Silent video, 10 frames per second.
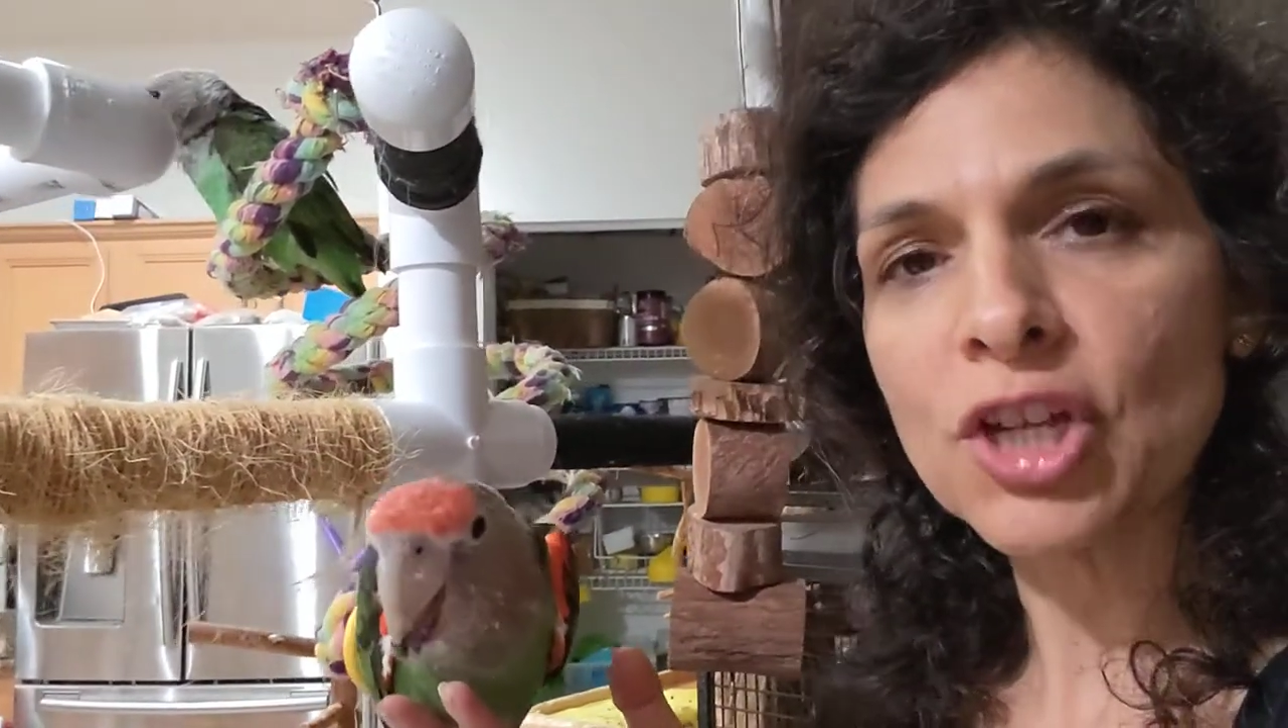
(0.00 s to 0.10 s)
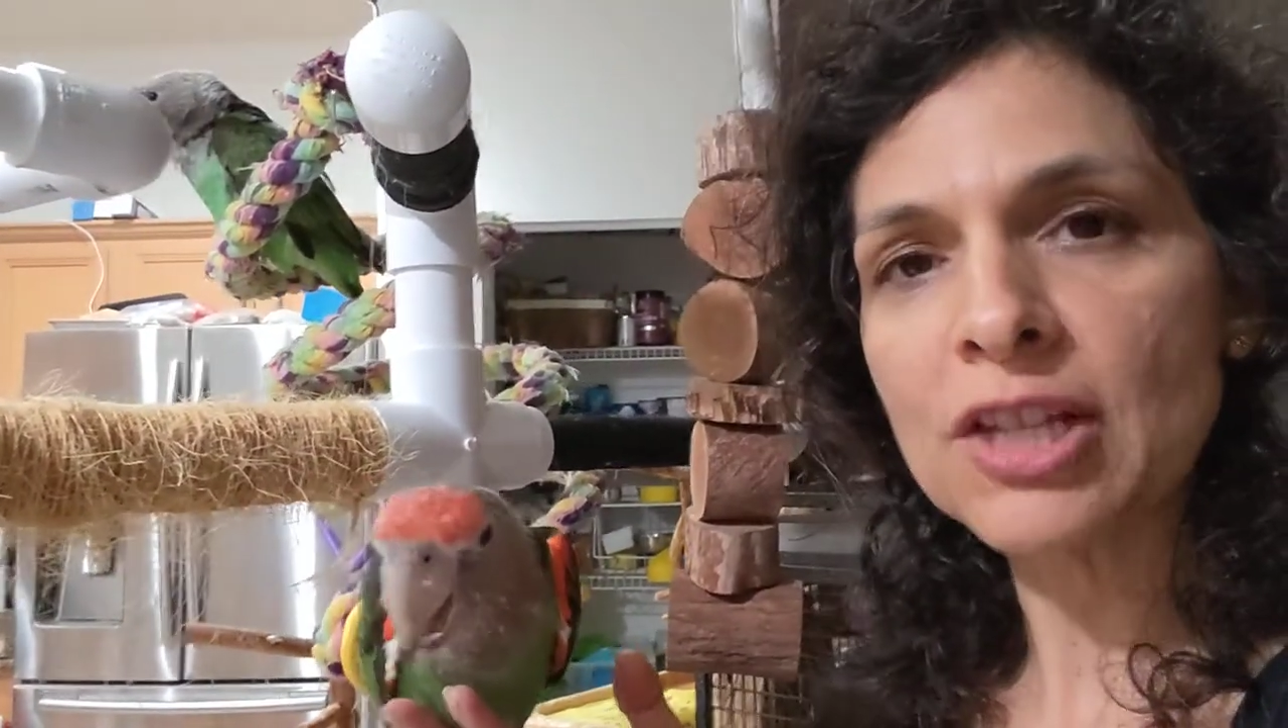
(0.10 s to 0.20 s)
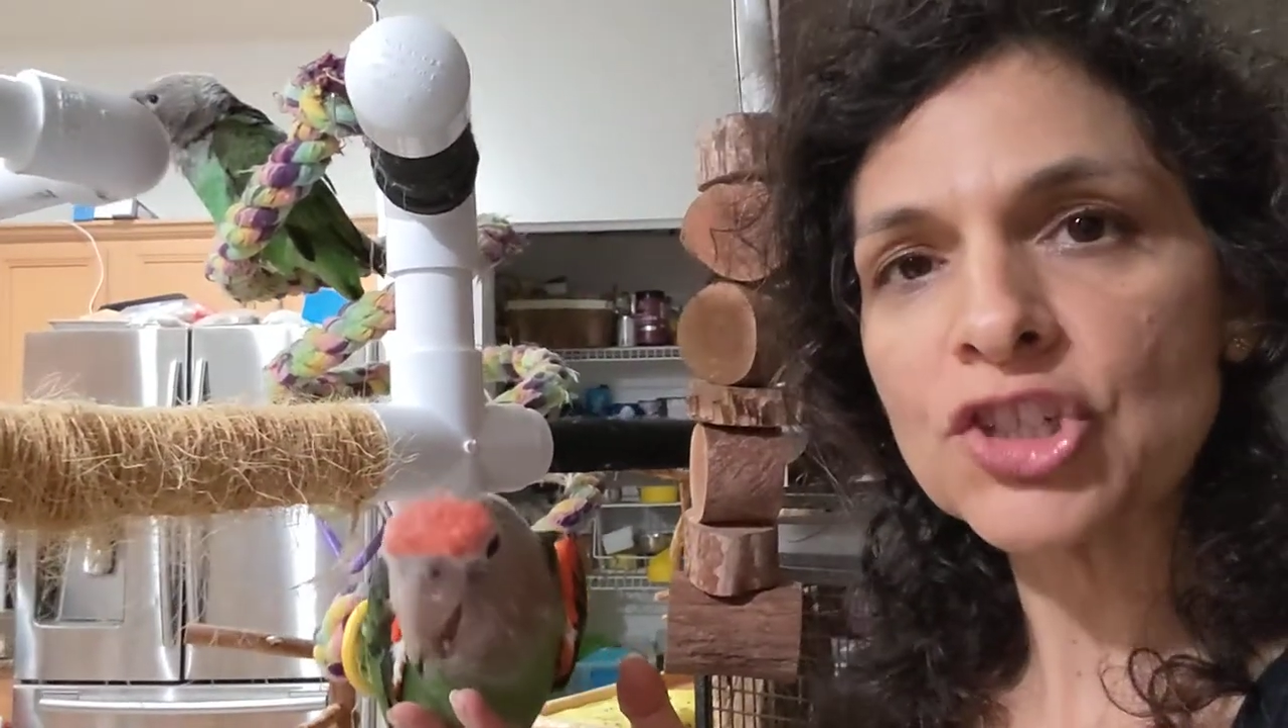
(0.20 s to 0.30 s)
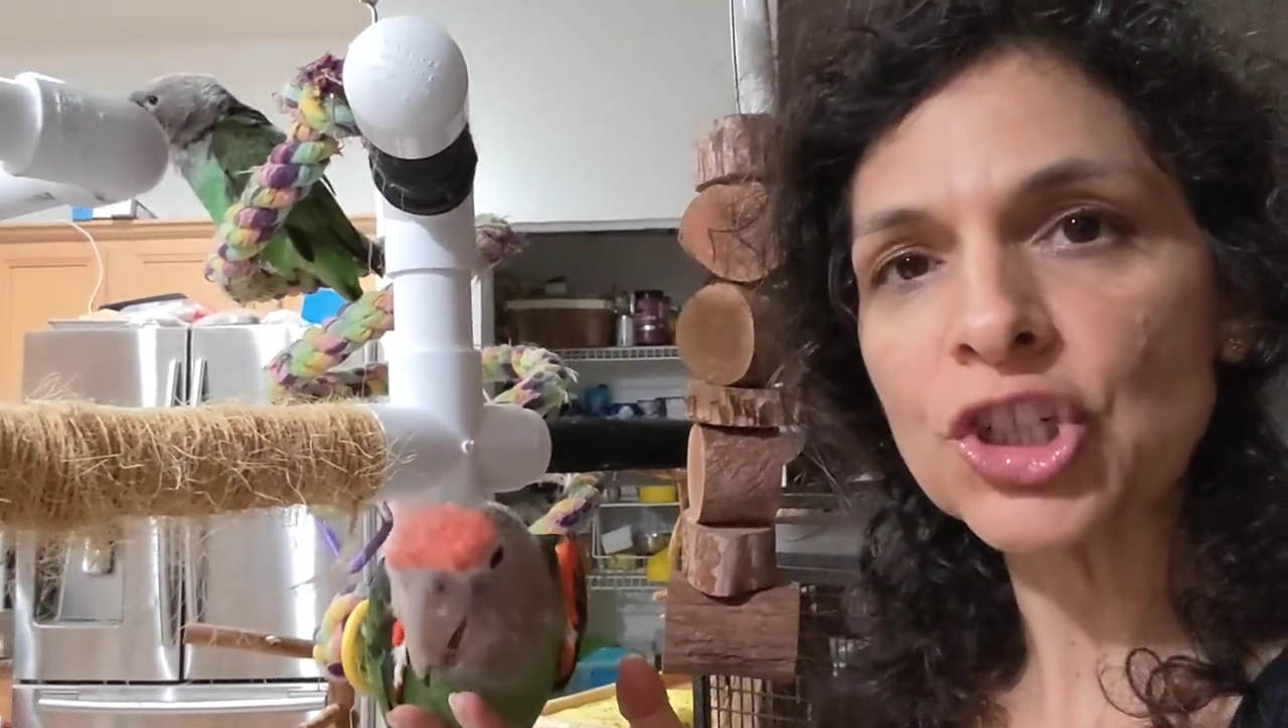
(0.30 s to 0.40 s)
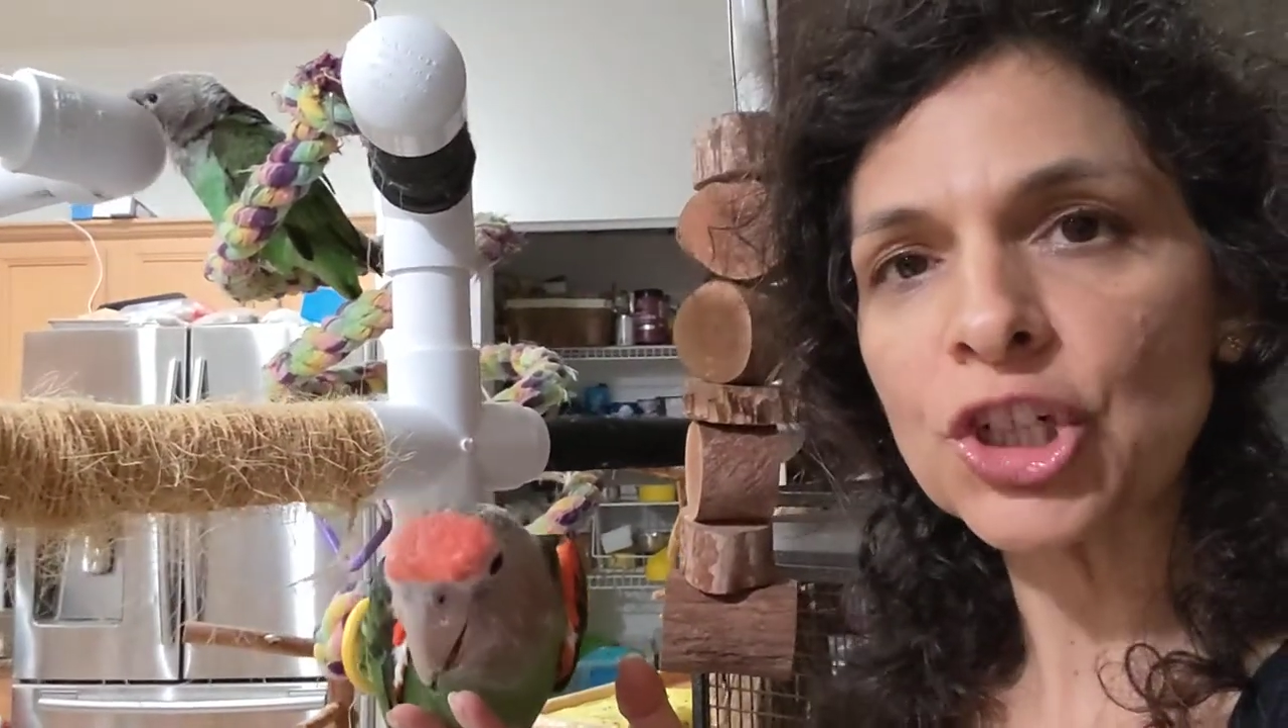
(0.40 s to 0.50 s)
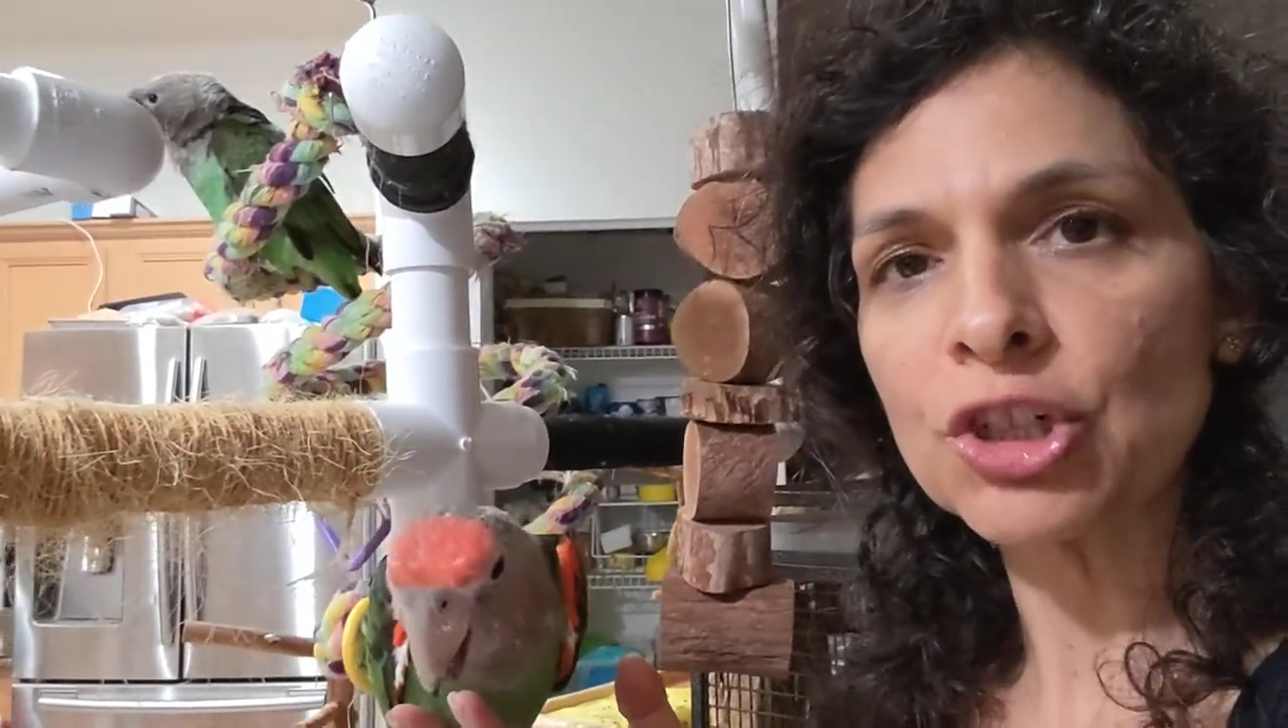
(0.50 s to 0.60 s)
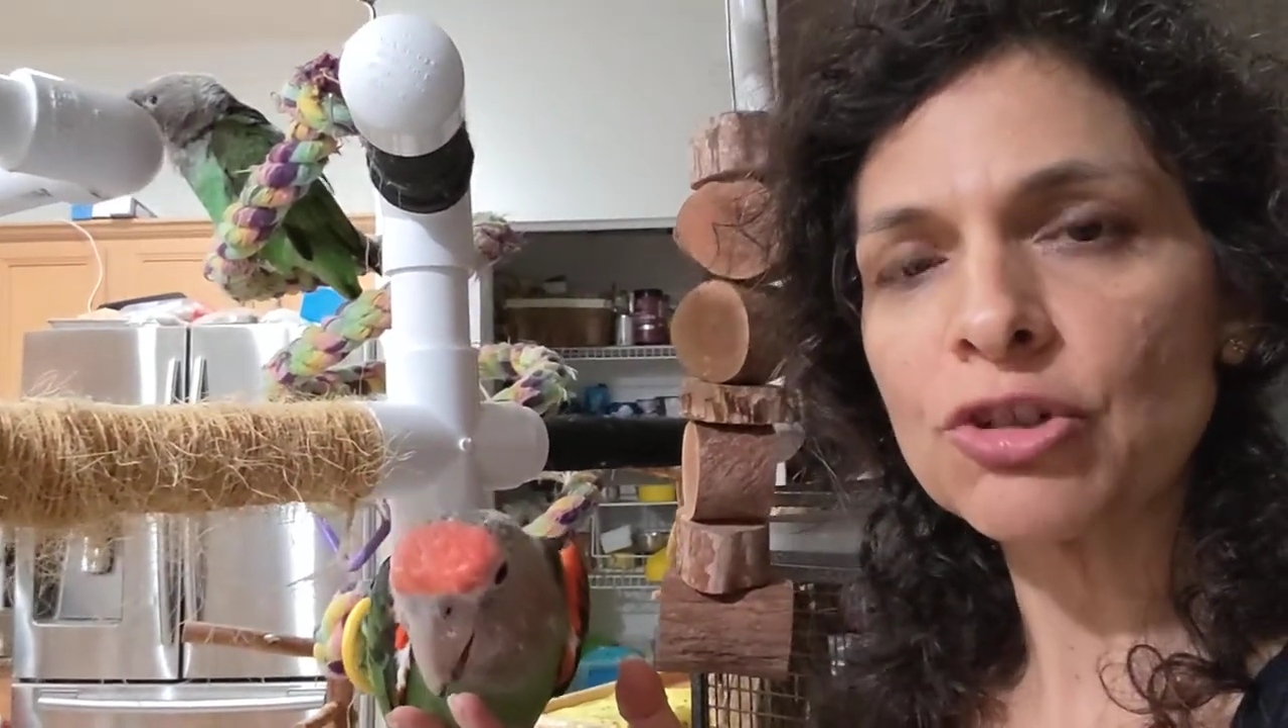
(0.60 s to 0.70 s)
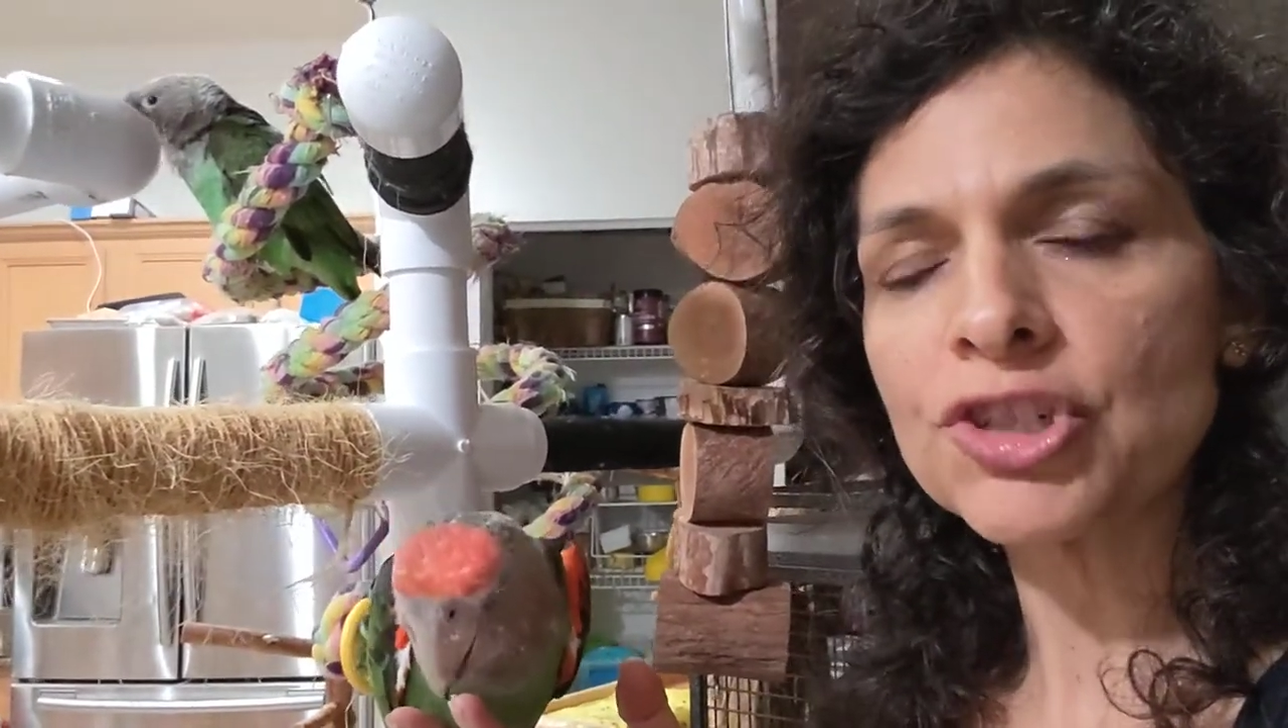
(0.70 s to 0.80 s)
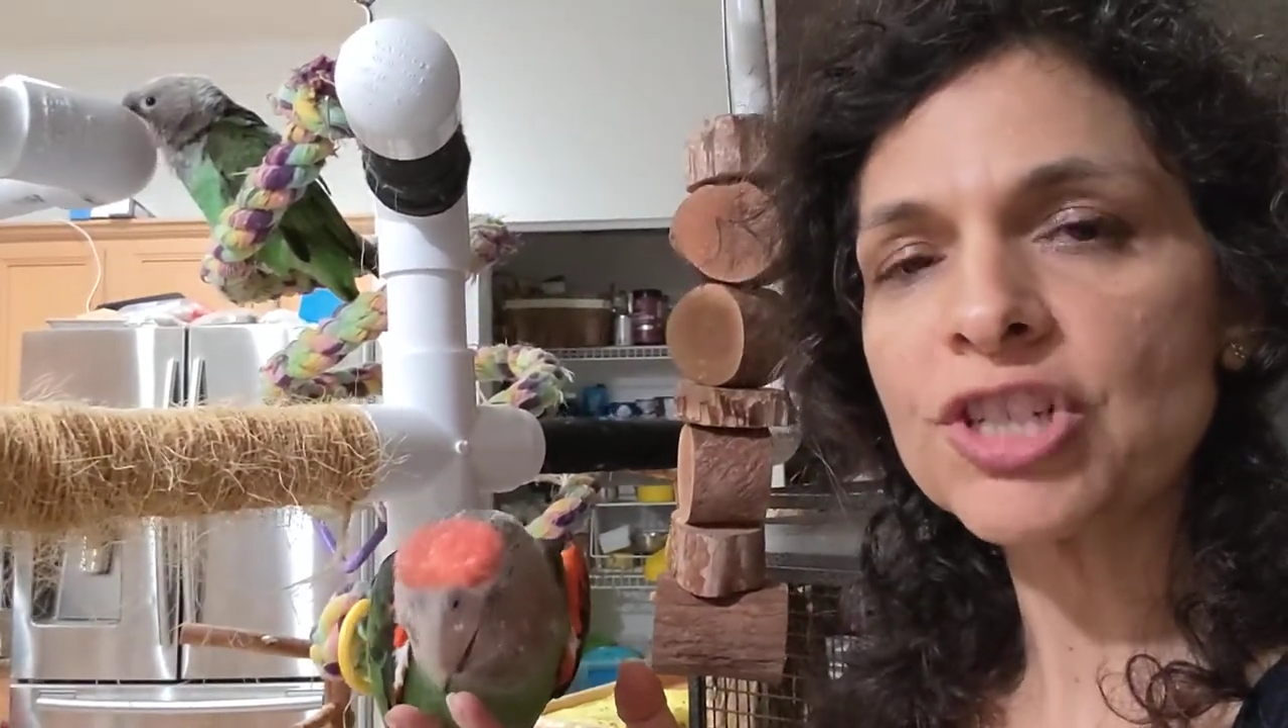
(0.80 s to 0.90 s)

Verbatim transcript: just her,